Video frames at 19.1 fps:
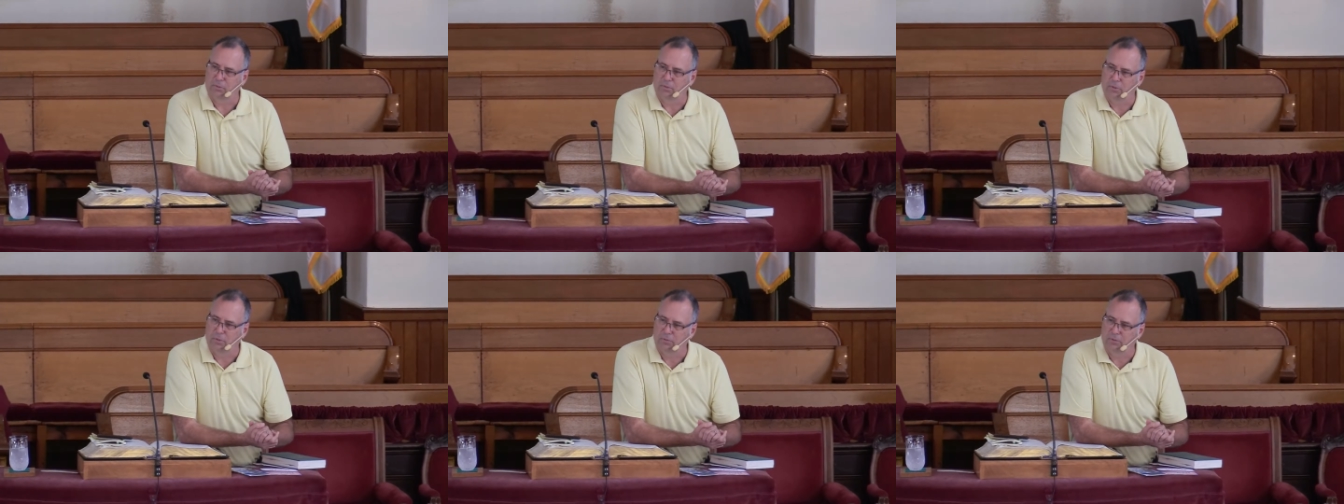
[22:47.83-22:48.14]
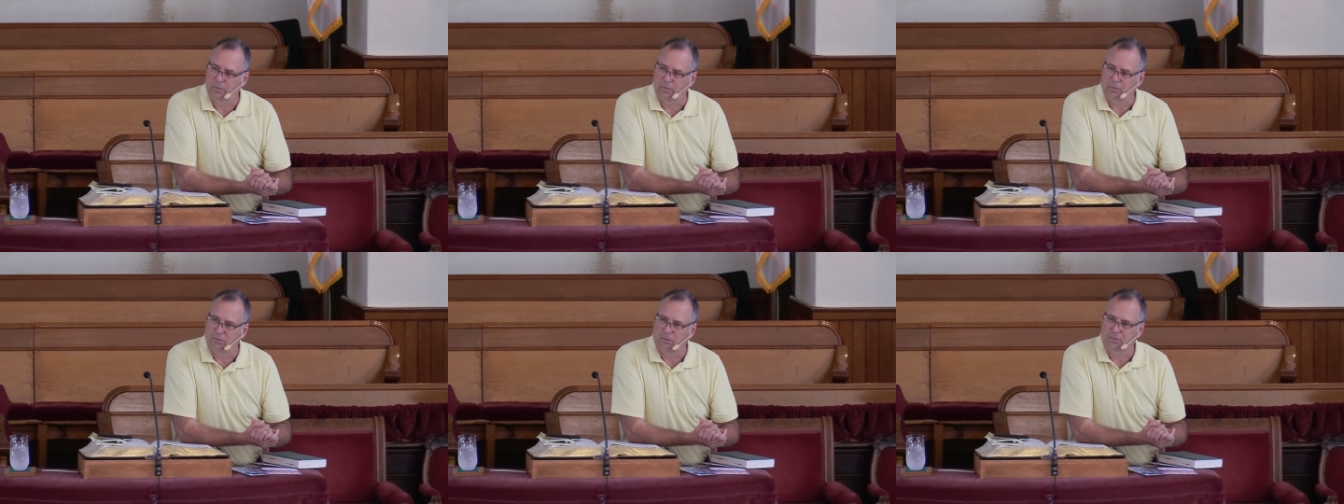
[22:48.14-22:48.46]

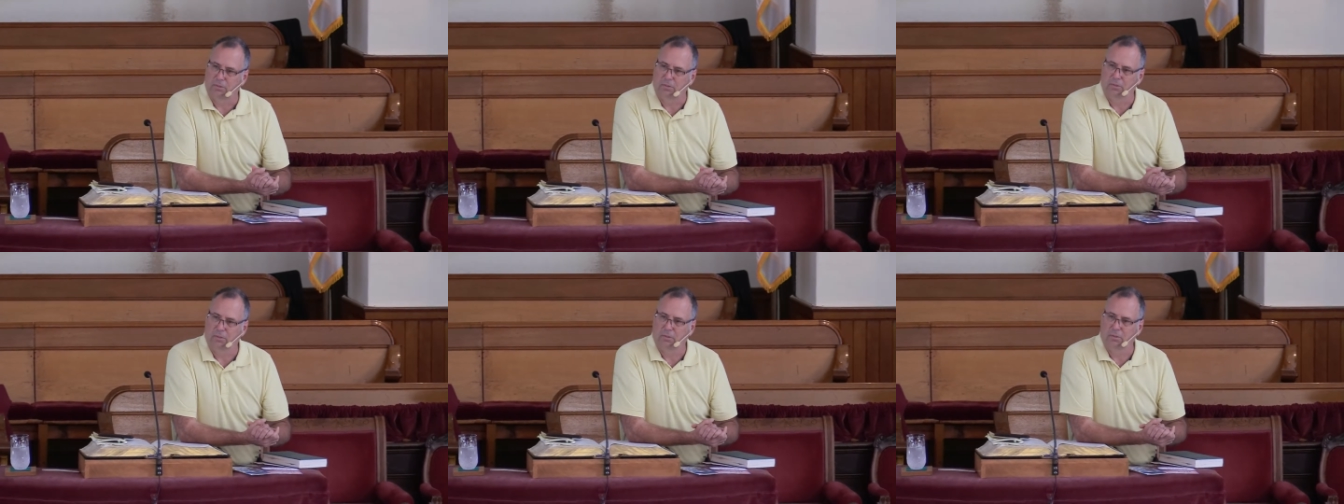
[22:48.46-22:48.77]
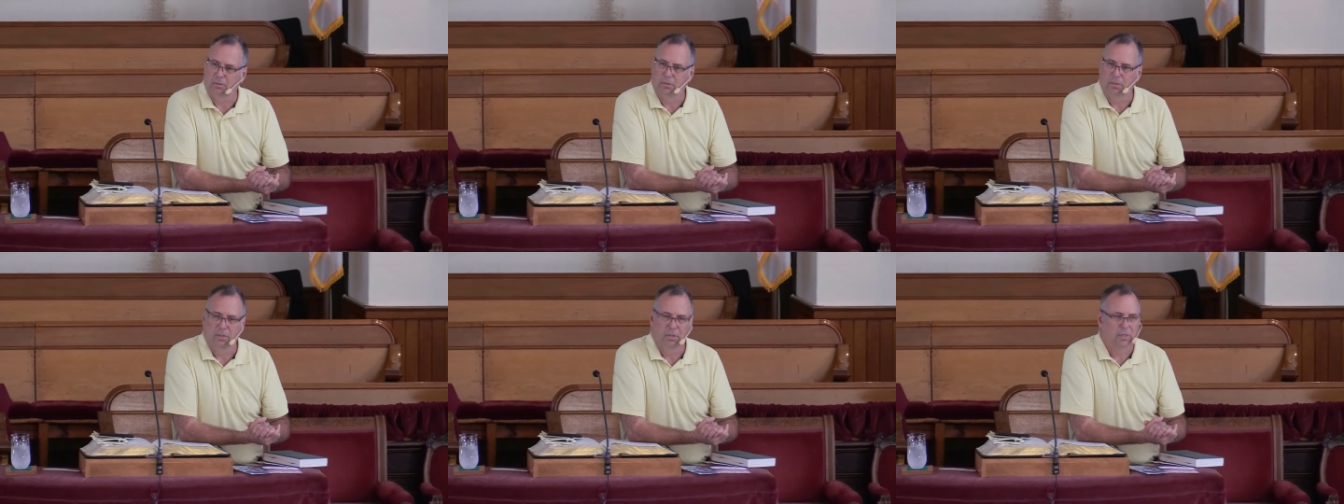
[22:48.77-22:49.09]
servants?
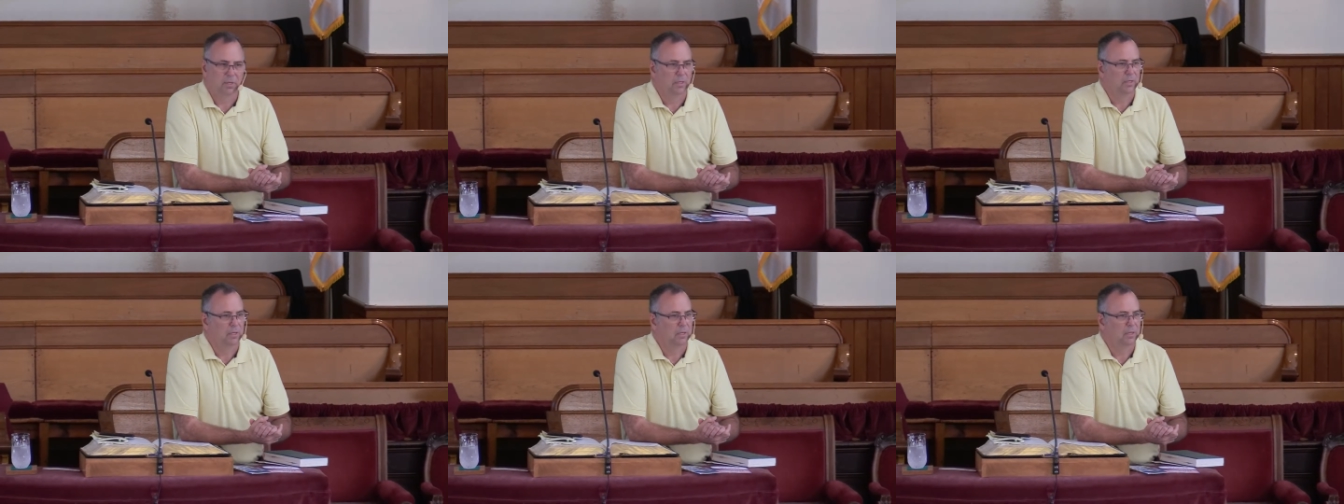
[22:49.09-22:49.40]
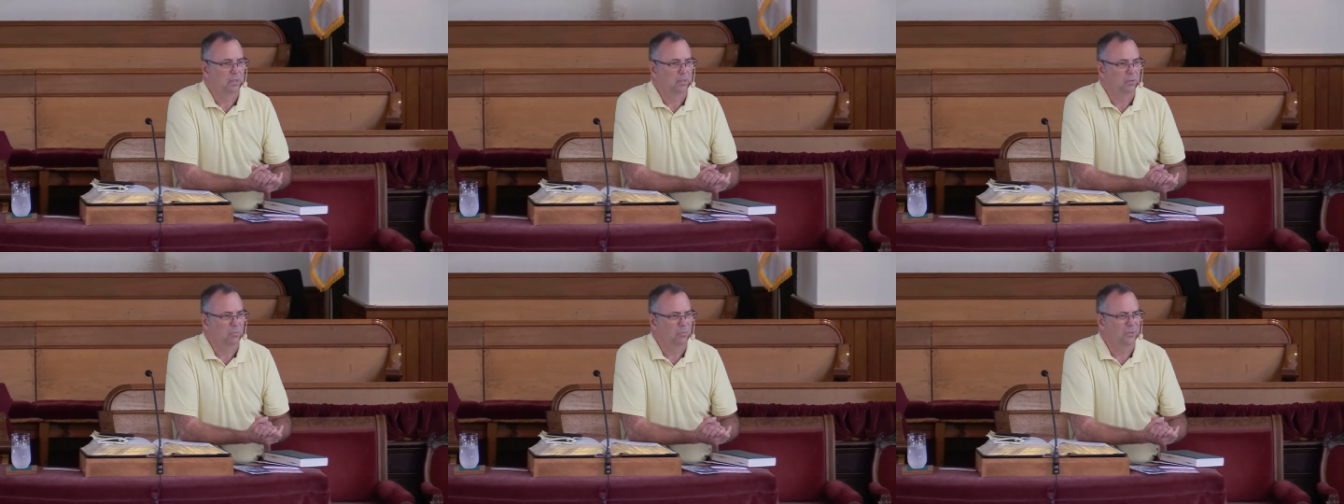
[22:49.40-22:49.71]

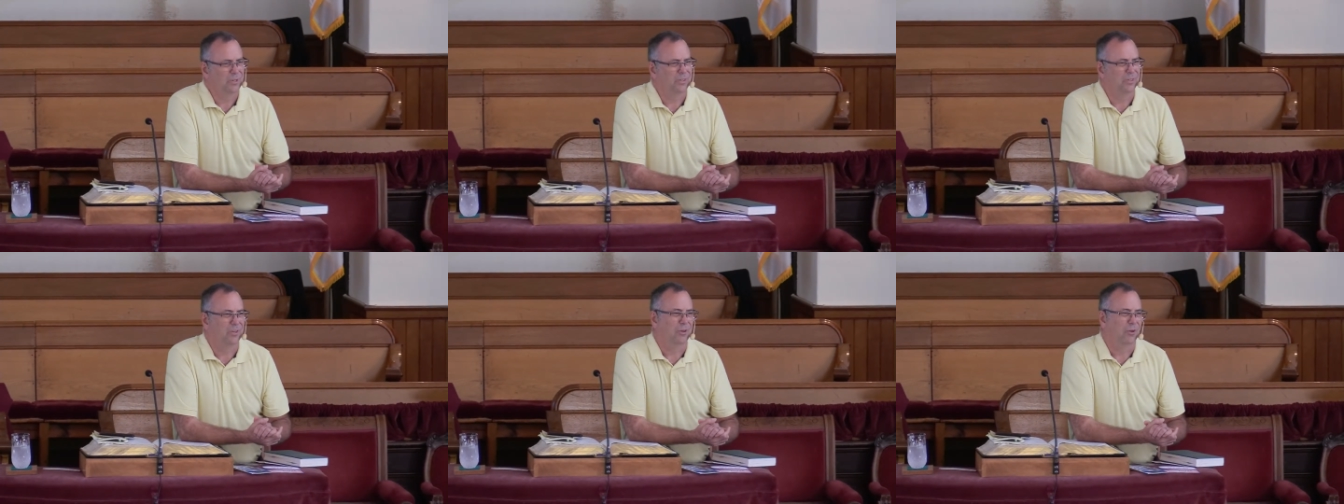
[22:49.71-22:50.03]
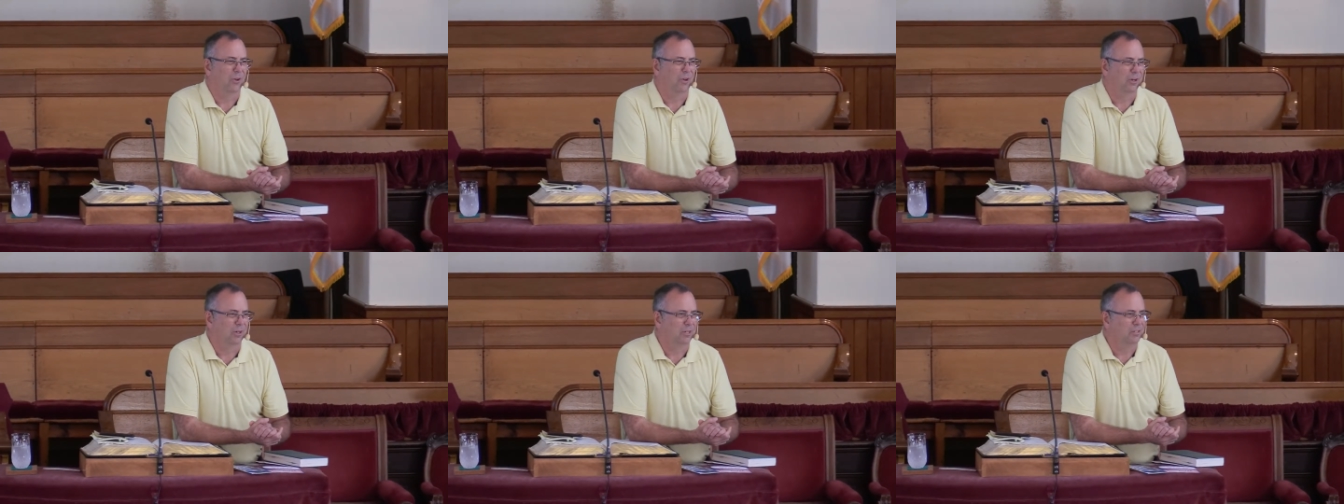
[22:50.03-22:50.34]
What are the
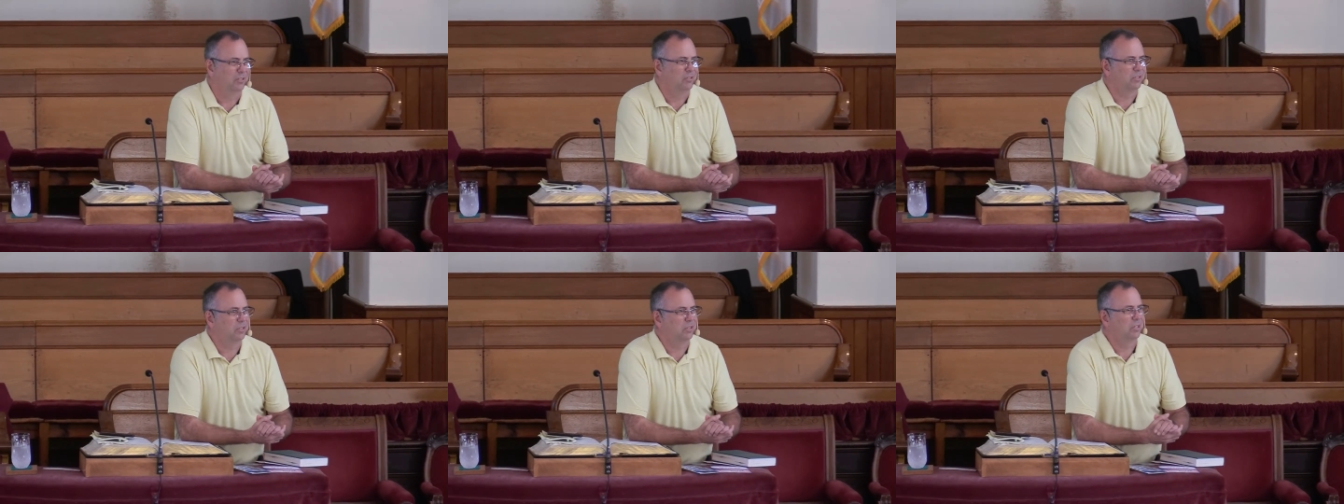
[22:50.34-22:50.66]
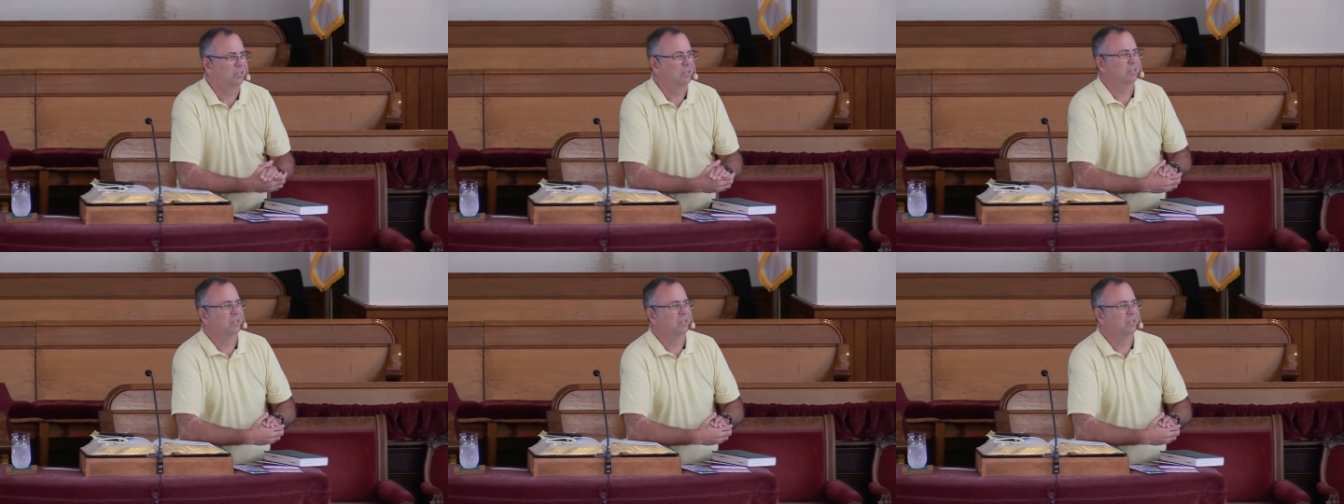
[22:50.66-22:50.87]
odds?